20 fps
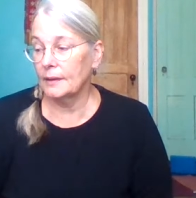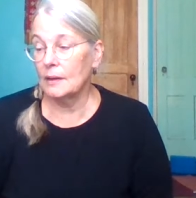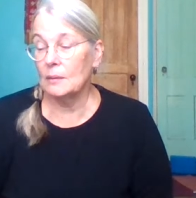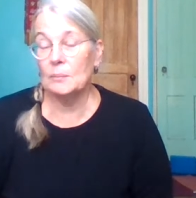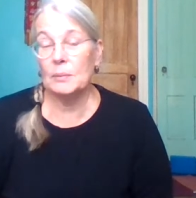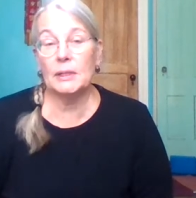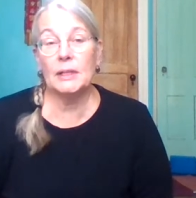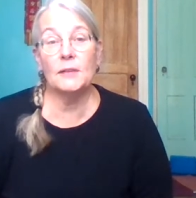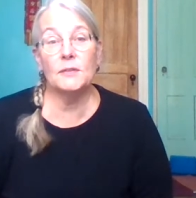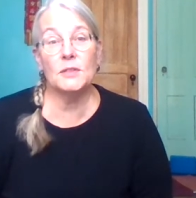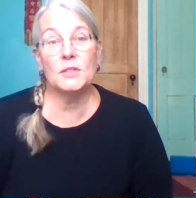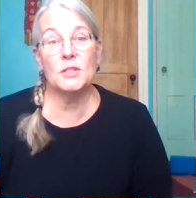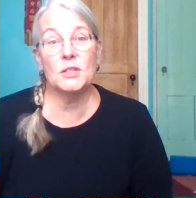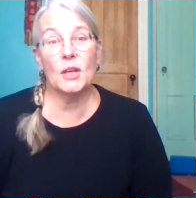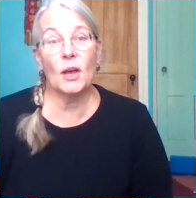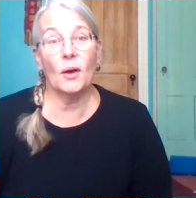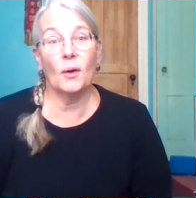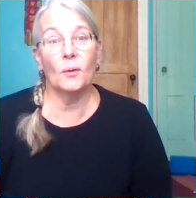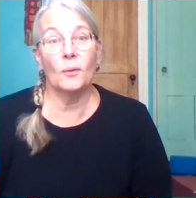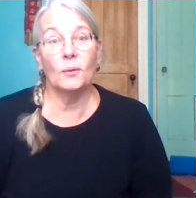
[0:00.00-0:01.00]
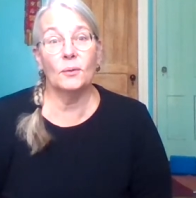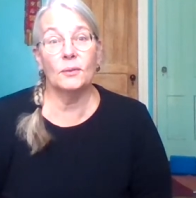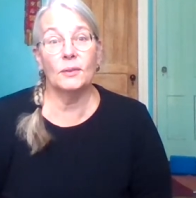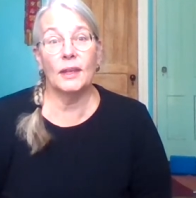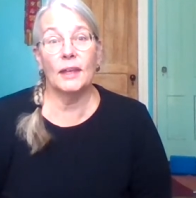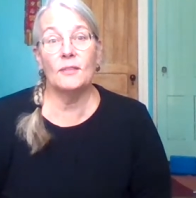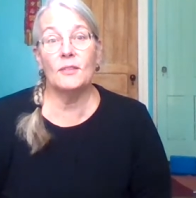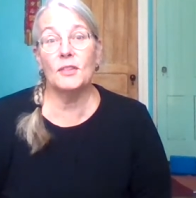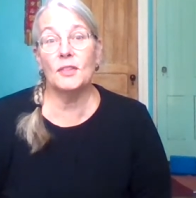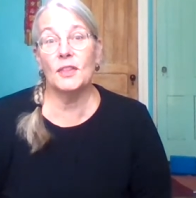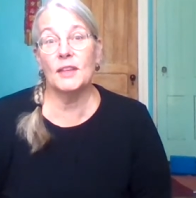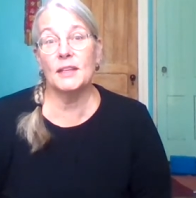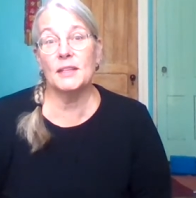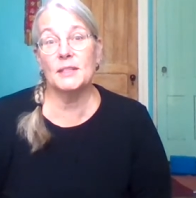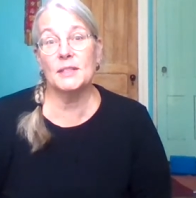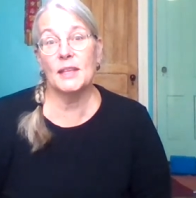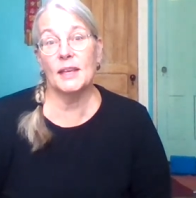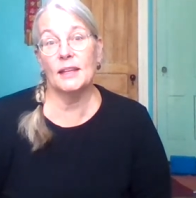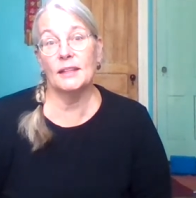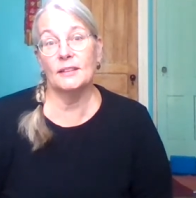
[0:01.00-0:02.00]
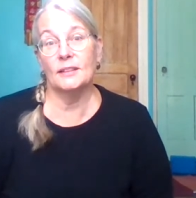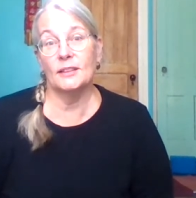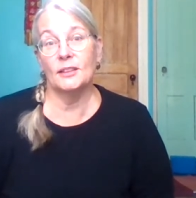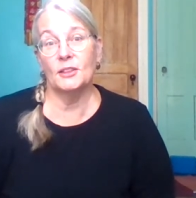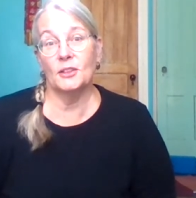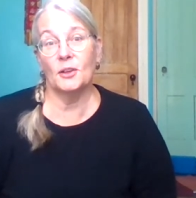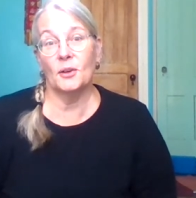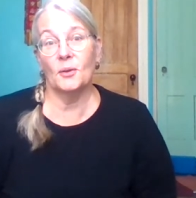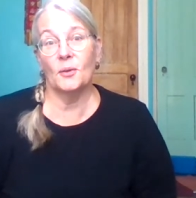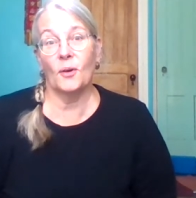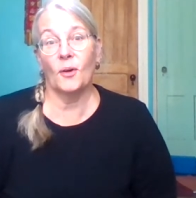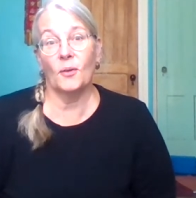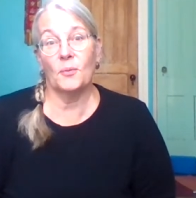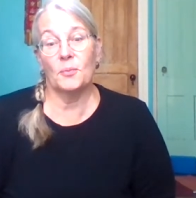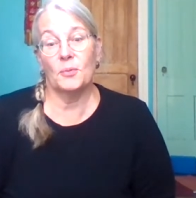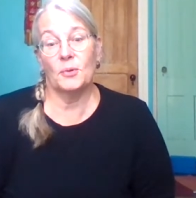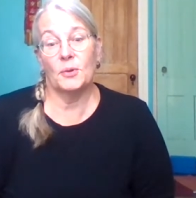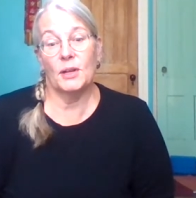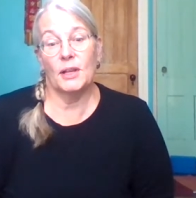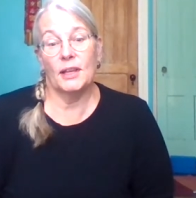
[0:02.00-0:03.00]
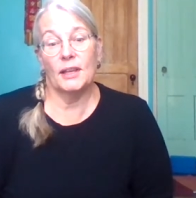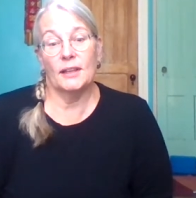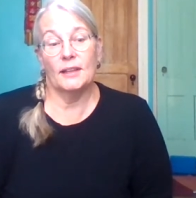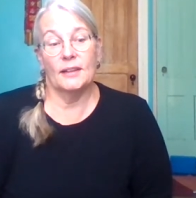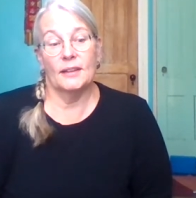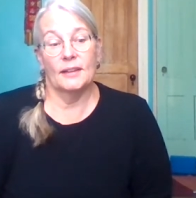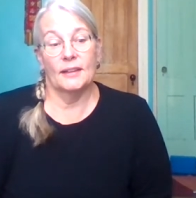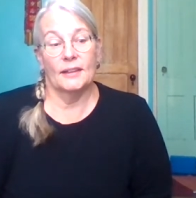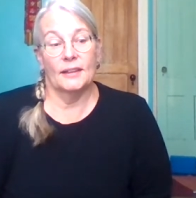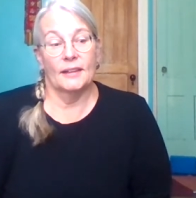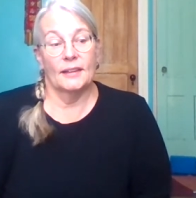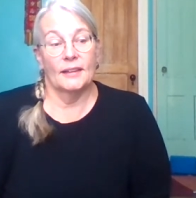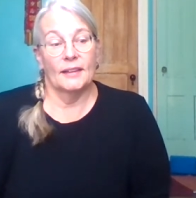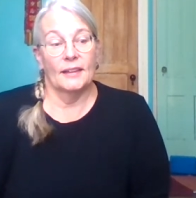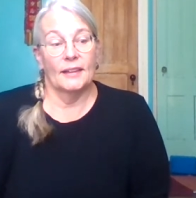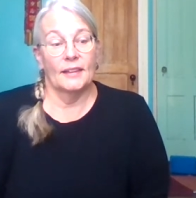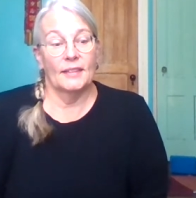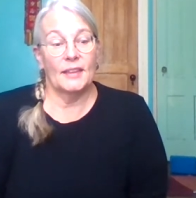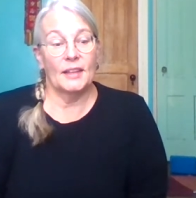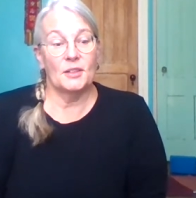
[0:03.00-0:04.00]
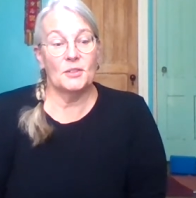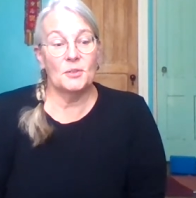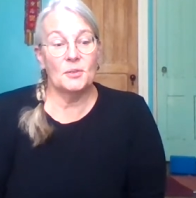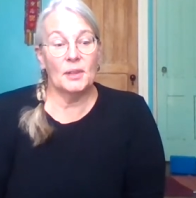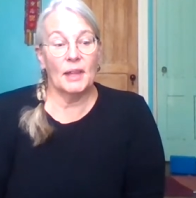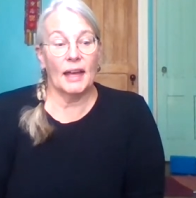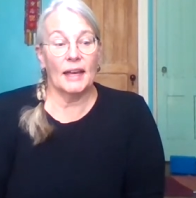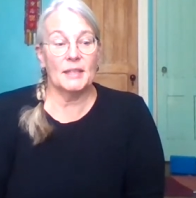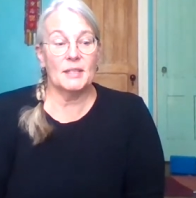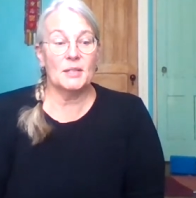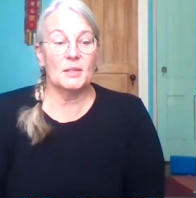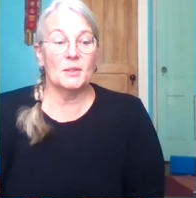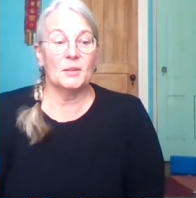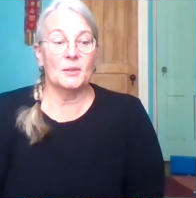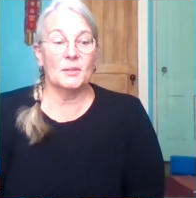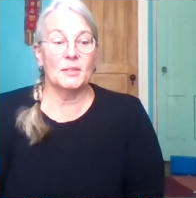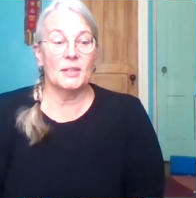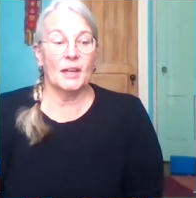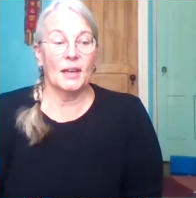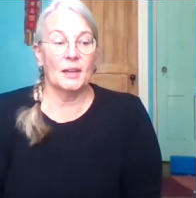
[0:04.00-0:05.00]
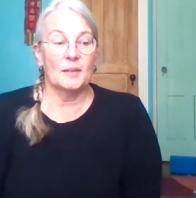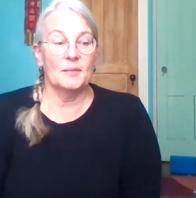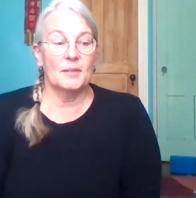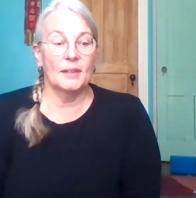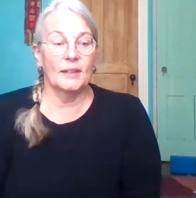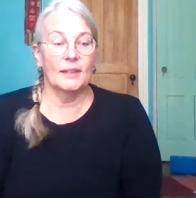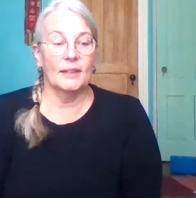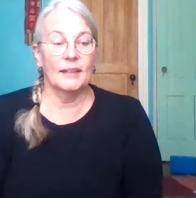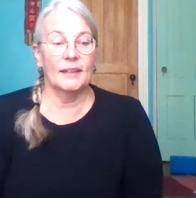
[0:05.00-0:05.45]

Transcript: but even so, even things that are pretty that do last a long time,